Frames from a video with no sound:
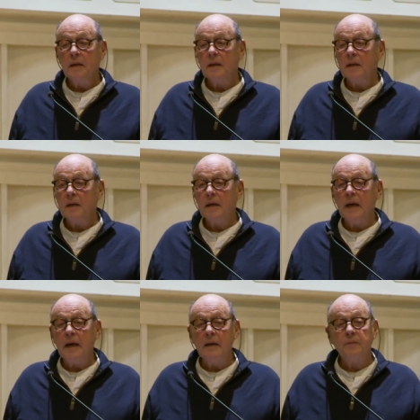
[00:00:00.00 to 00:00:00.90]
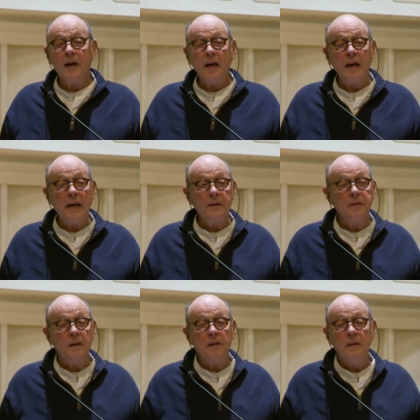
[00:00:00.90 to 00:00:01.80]
Uh, and if I had
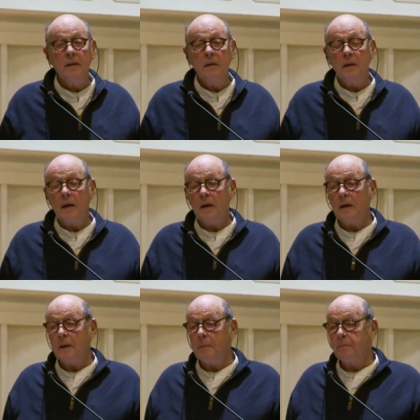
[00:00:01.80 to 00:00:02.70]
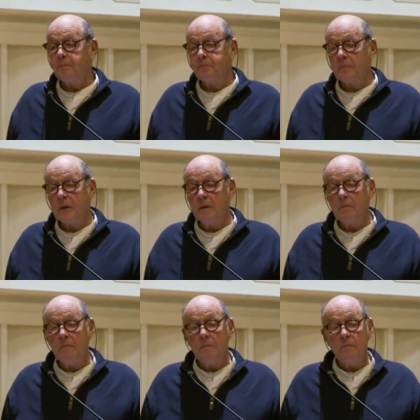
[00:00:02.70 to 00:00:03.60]
the, um,
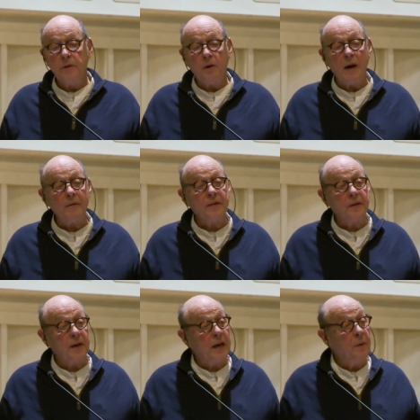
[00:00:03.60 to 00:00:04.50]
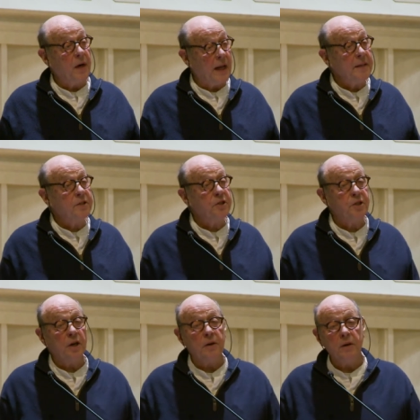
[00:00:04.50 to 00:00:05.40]
the graphic that I would like to
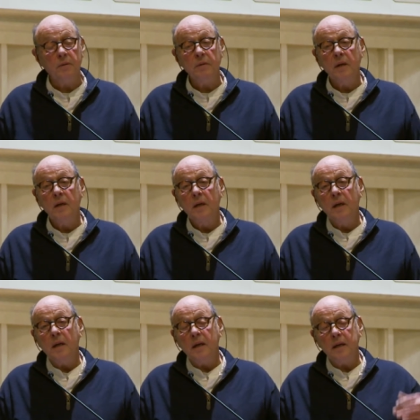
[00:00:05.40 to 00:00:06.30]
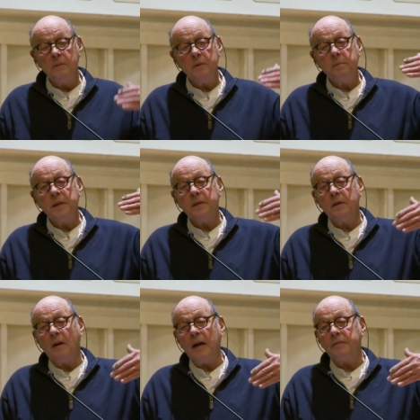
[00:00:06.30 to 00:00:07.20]
show you, it would be the
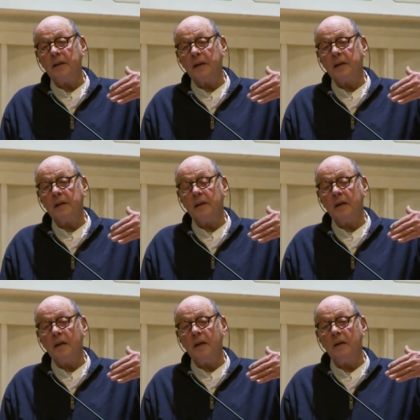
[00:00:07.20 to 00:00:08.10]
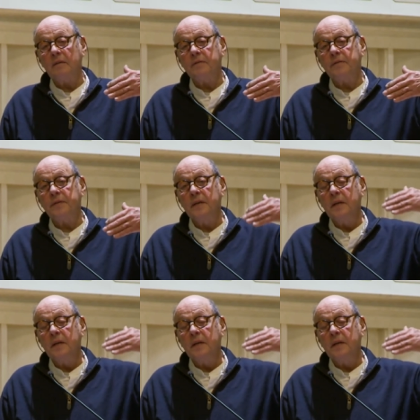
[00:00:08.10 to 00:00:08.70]
graphic of